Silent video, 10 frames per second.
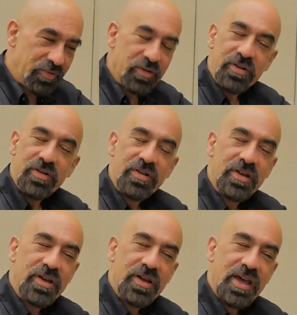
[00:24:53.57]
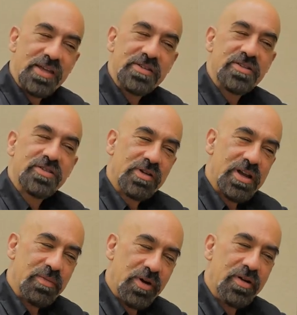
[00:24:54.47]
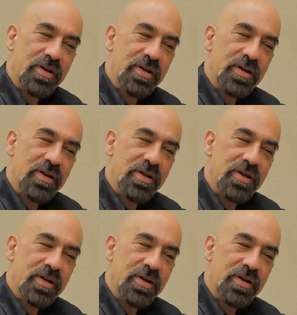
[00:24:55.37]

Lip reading: learned as an astronomer,